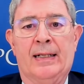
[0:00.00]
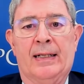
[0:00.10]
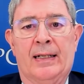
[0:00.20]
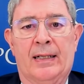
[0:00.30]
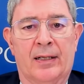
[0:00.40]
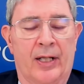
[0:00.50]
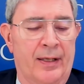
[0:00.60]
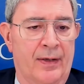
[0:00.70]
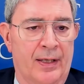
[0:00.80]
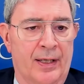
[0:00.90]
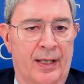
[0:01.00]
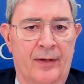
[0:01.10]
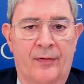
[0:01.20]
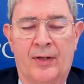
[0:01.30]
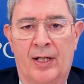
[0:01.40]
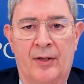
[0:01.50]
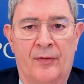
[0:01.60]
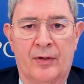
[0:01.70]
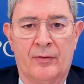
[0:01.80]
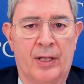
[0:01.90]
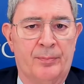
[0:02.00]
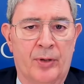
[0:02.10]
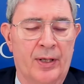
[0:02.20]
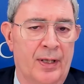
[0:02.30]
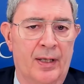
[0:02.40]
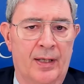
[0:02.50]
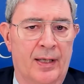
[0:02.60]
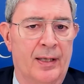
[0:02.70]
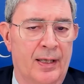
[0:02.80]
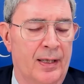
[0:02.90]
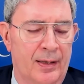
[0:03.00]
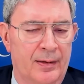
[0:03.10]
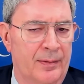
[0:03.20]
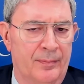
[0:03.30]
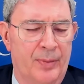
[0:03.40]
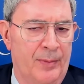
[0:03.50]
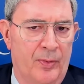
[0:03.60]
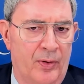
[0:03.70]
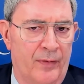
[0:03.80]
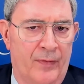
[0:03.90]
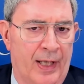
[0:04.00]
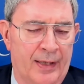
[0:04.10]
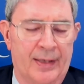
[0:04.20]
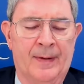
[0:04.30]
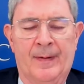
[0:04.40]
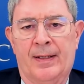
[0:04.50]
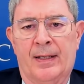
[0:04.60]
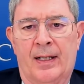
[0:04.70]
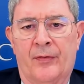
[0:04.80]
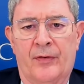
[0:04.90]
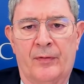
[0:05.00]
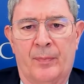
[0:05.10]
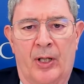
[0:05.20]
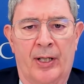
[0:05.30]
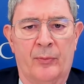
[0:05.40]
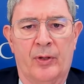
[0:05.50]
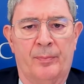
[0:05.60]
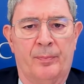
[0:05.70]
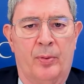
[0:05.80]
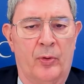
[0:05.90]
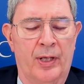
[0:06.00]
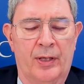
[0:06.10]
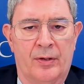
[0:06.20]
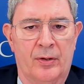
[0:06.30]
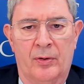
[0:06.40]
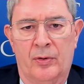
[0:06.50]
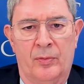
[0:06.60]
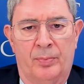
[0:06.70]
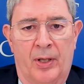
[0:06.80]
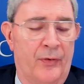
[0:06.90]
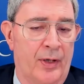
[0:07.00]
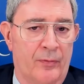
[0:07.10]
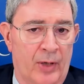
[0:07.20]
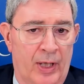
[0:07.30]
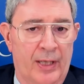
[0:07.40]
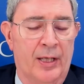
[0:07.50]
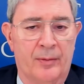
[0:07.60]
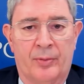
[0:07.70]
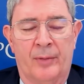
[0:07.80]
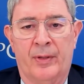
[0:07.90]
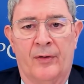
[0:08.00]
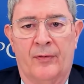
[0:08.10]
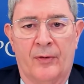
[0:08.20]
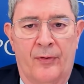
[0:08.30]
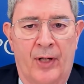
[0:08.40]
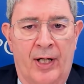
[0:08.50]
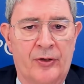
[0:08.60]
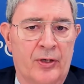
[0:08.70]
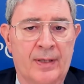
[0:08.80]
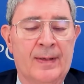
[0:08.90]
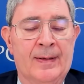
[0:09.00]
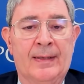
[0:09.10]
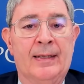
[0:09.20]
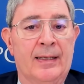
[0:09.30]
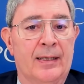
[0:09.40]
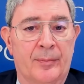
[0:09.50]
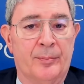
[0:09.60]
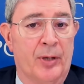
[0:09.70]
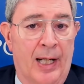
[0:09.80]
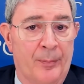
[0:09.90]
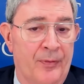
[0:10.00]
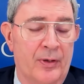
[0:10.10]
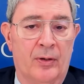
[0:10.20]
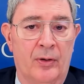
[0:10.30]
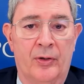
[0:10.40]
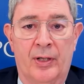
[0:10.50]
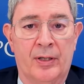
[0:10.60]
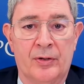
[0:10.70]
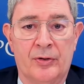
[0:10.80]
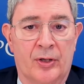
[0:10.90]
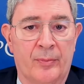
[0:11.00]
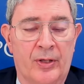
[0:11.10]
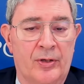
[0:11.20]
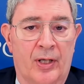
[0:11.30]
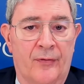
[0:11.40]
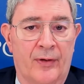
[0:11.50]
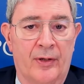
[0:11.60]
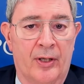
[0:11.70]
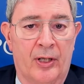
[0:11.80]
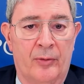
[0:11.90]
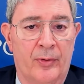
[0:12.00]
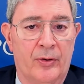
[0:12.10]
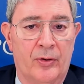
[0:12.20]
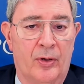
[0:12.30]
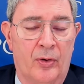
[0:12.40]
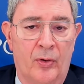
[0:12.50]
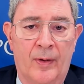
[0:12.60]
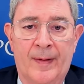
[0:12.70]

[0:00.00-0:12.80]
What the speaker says: like the United States and Great Britain, and people of that cast of mind would point to President Reagan, Prime Minister Thatcher, perhaps including German Chancellor Helmut Kohl,